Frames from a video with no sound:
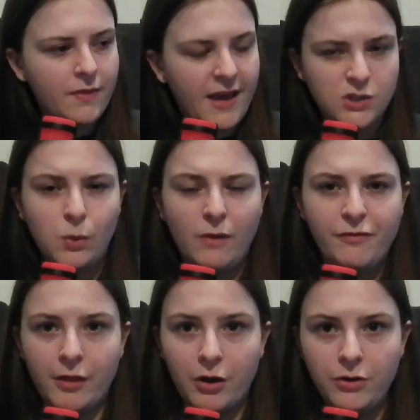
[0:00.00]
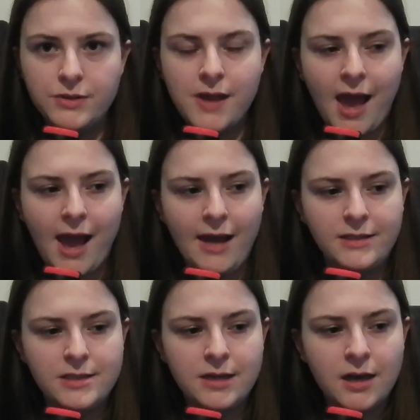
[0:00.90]
They swap for those.
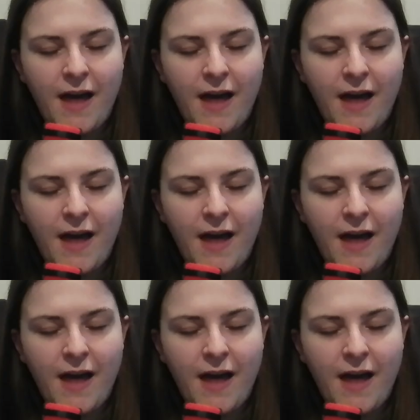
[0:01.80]
And